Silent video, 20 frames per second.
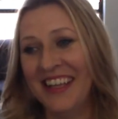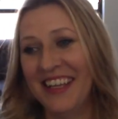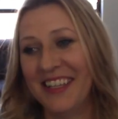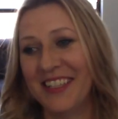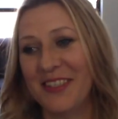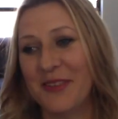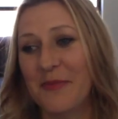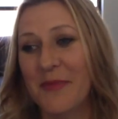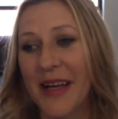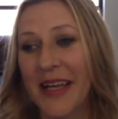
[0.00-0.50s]

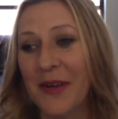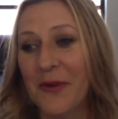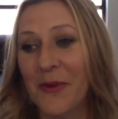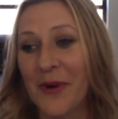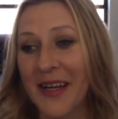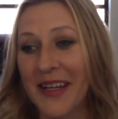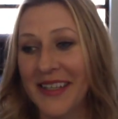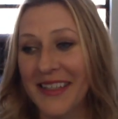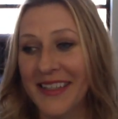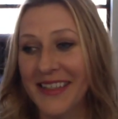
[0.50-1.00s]
You might
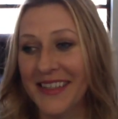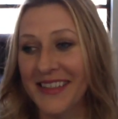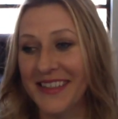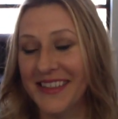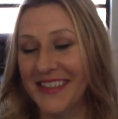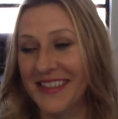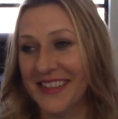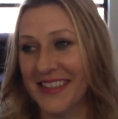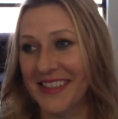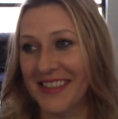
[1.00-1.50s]
want
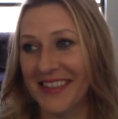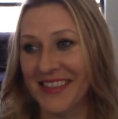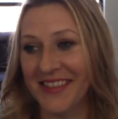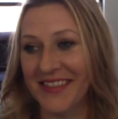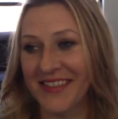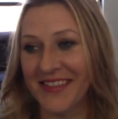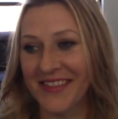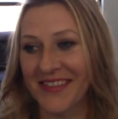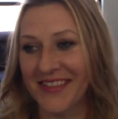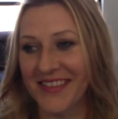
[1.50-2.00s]
to,
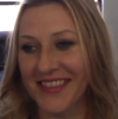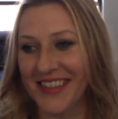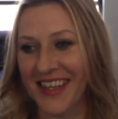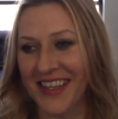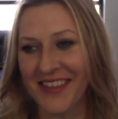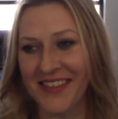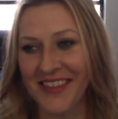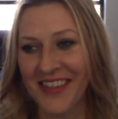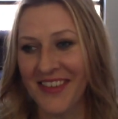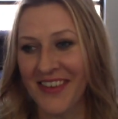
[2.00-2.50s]
I
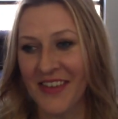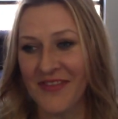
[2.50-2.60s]
don't know.